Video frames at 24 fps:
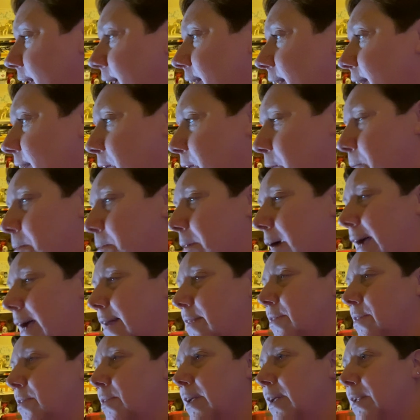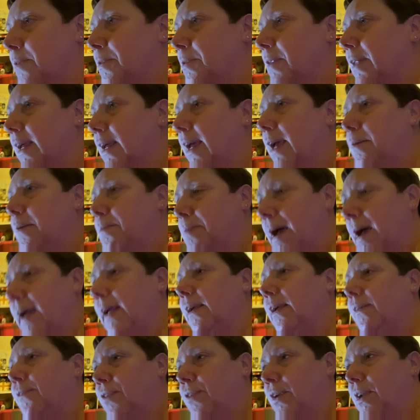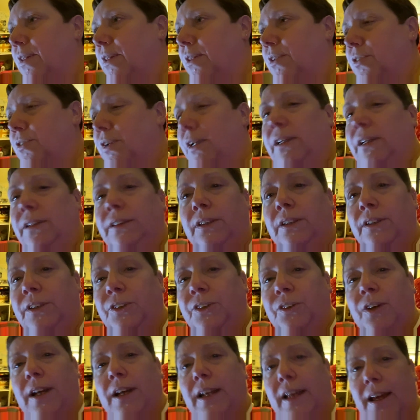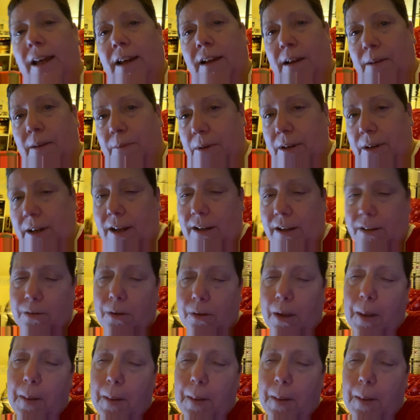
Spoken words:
Little brat. So I had to put the gate back in front of the tree. I was only trying to get a couple of nice